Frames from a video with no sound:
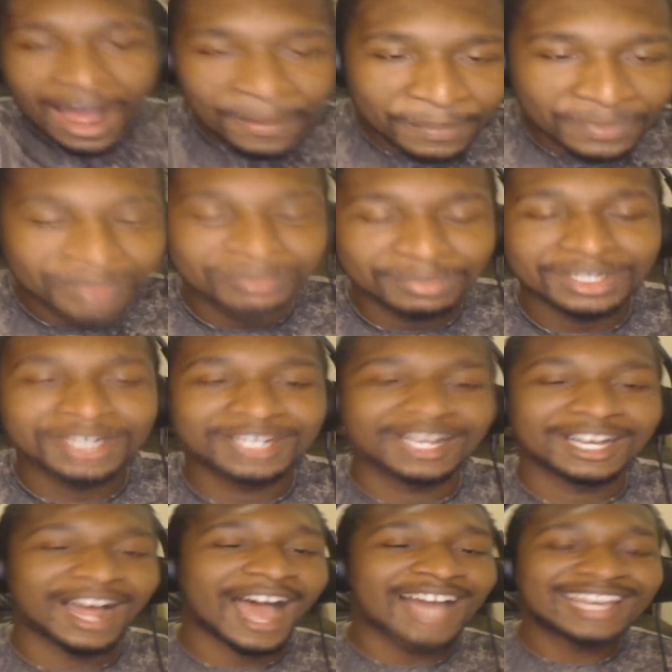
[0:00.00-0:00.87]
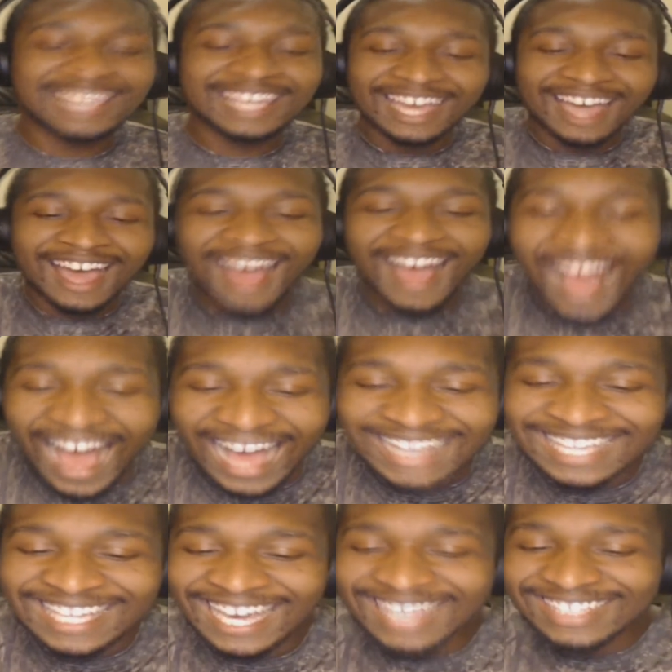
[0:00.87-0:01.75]
bruh, I
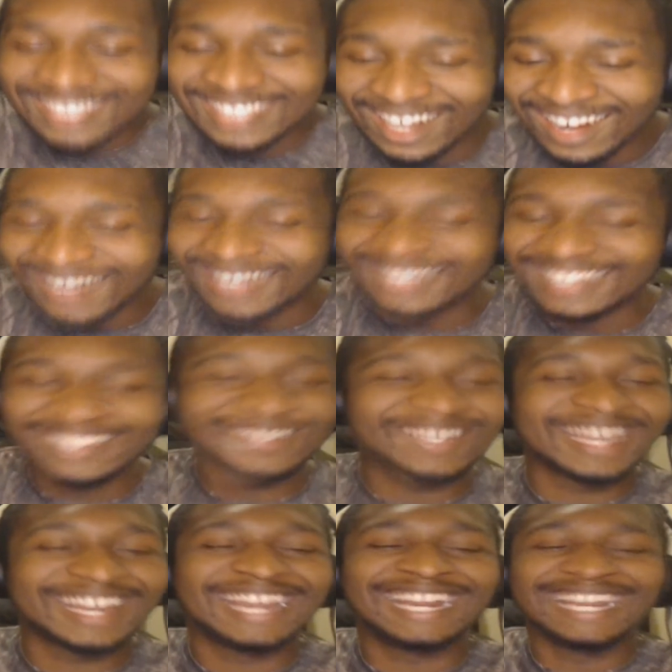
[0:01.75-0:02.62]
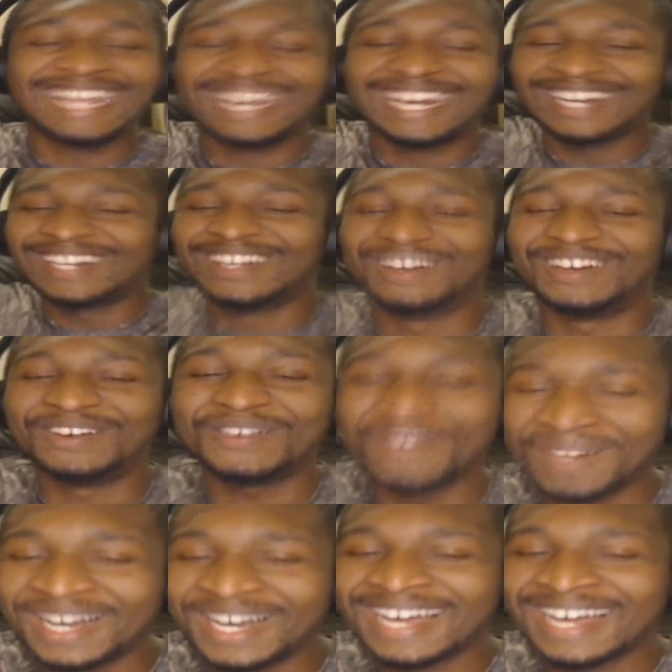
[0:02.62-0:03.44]
can't talk. Who?